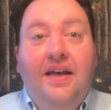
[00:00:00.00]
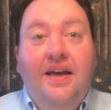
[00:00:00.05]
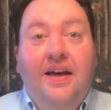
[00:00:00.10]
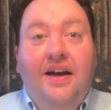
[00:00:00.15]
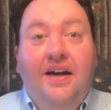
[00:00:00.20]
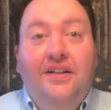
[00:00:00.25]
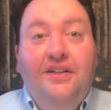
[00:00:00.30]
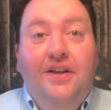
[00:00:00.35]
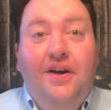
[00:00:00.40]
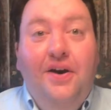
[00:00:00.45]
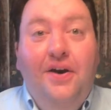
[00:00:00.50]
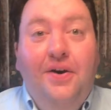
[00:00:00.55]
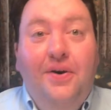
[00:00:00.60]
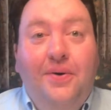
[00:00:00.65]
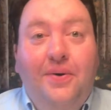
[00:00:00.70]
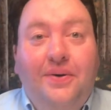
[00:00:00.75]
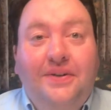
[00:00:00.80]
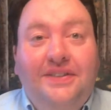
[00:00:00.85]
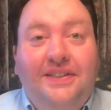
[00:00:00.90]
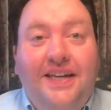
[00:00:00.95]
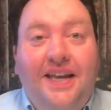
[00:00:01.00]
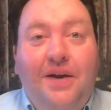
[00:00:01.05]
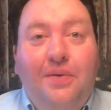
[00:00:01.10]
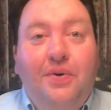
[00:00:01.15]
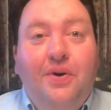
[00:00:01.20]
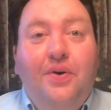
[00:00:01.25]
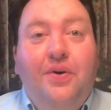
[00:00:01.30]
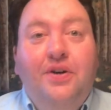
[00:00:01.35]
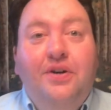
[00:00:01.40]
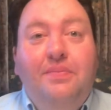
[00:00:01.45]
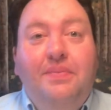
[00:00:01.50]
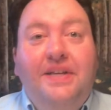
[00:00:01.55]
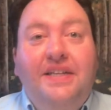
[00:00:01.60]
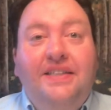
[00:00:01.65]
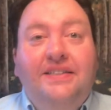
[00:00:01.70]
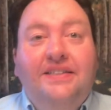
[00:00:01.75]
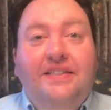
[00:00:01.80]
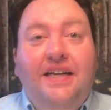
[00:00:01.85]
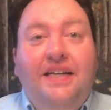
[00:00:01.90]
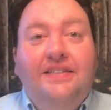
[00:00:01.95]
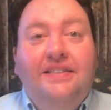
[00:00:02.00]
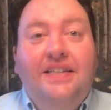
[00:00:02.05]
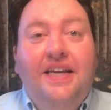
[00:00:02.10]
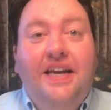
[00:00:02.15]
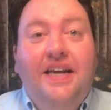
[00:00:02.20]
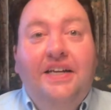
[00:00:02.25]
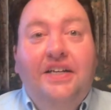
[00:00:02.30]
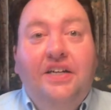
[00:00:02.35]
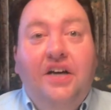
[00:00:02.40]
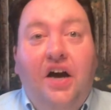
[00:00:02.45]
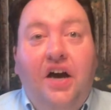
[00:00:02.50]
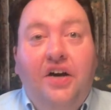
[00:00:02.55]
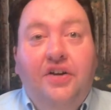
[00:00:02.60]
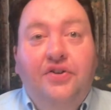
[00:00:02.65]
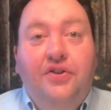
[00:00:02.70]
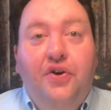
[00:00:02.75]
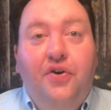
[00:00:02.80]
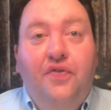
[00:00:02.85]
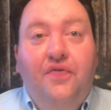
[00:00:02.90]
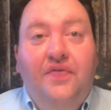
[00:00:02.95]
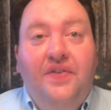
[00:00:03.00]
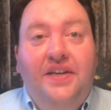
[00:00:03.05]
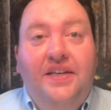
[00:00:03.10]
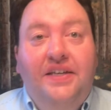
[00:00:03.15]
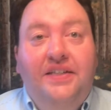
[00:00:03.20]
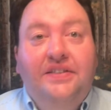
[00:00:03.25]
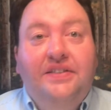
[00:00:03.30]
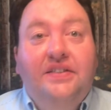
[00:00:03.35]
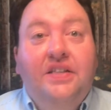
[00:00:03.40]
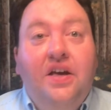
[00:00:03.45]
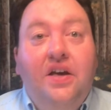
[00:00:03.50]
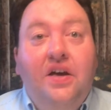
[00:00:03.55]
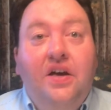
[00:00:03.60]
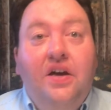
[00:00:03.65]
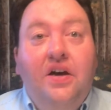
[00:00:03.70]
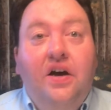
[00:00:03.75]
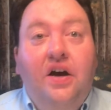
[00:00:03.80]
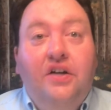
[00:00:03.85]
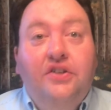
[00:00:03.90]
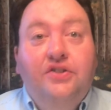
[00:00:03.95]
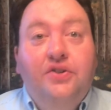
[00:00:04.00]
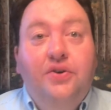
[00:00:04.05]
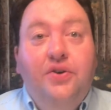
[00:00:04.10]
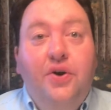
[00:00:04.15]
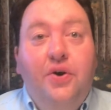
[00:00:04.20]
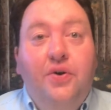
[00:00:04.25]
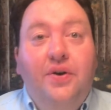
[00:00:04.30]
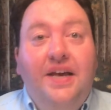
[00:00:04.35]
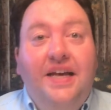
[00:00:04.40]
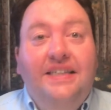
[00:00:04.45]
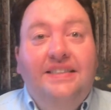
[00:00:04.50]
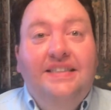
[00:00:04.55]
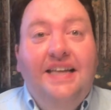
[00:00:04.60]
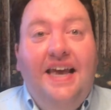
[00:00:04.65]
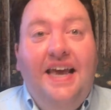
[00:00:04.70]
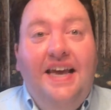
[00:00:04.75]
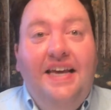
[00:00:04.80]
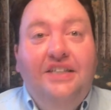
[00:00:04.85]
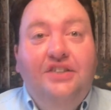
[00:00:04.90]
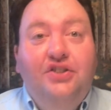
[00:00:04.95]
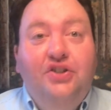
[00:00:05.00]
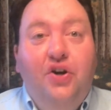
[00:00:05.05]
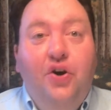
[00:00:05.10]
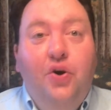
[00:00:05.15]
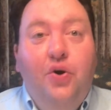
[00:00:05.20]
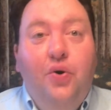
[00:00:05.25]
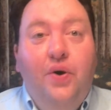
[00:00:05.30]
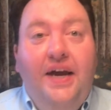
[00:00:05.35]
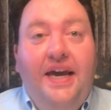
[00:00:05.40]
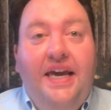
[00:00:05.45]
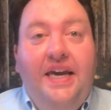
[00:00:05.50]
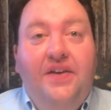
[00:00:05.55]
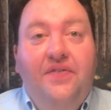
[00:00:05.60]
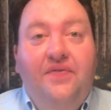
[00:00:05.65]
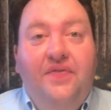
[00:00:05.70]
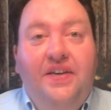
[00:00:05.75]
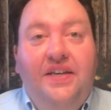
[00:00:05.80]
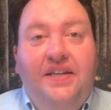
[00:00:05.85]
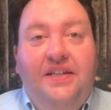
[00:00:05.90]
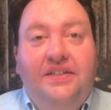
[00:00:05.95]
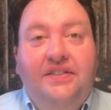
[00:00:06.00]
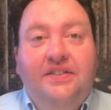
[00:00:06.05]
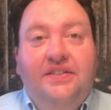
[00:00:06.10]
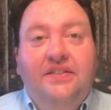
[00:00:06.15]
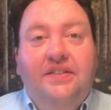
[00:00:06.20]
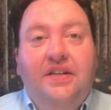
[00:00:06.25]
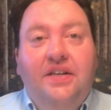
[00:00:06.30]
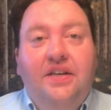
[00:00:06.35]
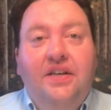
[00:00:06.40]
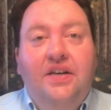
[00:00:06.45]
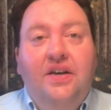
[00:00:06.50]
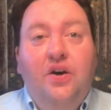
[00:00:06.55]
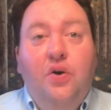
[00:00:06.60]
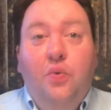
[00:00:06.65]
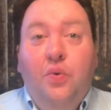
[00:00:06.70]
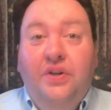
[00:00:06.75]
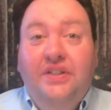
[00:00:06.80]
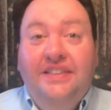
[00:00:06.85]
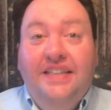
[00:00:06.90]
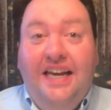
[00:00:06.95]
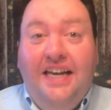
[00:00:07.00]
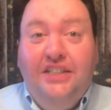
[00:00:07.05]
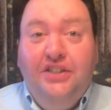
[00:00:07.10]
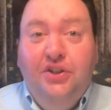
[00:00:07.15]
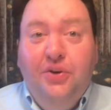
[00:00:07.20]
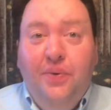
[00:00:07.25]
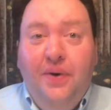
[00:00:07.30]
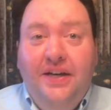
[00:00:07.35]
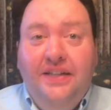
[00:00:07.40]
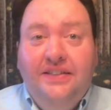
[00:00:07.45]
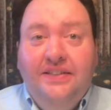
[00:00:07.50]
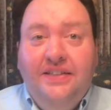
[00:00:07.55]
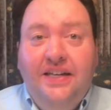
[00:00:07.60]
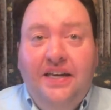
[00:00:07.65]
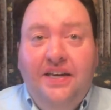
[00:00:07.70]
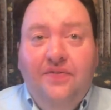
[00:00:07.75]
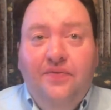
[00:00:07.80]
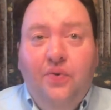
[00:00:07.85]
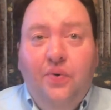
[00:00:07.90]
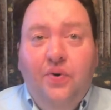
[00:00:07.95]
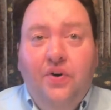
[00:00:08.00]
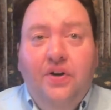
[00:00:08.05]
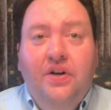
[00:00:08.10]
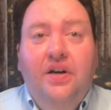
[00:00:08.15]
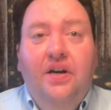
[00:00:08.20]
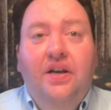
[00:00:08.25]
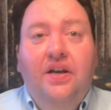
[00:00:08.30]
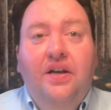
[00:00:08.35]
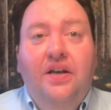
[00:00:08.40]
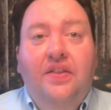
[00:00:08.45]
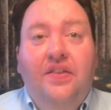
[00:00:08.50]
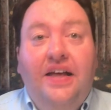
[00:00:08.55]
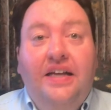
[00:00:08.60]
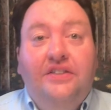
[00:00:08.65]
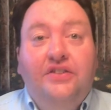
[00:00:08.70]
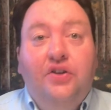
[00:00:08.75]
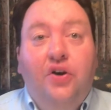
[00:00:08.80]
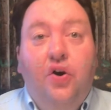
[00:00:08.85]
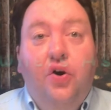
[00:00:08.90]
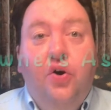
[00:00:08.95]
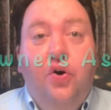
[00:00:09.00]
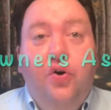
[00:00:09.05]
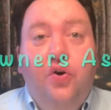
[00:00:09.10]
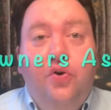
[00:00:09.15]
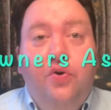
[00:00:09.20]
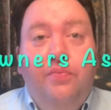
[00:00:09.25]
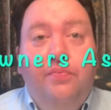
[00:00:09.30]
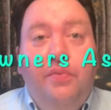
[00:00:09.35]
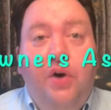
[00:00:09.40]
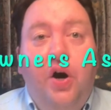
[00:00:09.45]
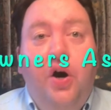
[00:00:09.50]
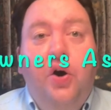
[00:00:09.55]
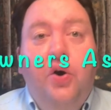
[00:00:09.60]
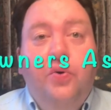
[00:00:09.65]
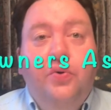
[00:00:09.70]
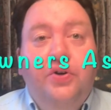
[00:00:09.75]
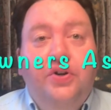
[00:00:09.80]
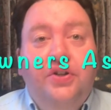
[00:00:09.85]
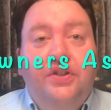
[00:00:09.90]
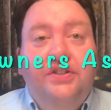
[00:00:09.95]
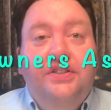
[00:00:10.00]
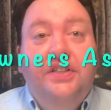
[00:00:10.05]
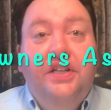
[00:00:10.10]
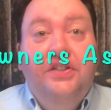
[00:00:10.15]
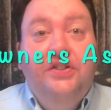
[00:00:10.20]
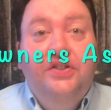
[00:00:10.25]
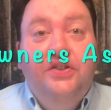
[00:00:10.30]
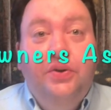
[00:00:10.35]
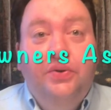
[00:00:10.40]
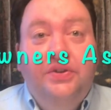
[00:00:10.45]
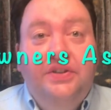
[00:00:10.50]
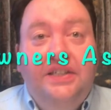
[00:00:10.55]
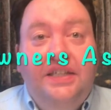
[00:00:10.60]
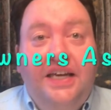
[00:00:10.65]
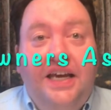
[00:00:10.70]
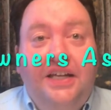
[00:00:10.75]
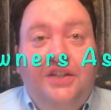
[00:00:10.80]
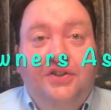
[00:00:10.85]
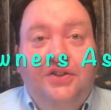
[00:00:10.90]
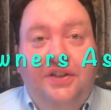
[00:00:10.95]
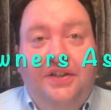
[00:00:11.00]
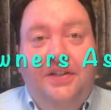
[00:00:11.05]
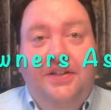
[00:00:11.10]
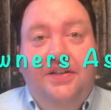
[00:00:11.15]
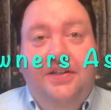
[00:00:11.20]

Hello! Today we're going to be discussing condo fees, also known as HOA fees. What does HOA stand for? That's Homeowners Association.